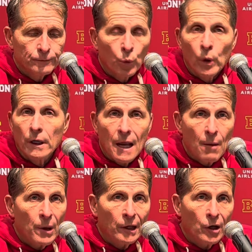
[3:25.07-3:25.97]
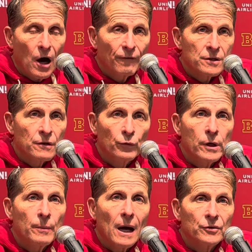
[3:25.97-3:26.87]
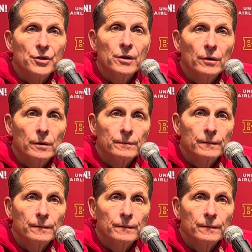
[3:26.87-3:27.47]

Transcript: We didn't have many offensive rebounds either.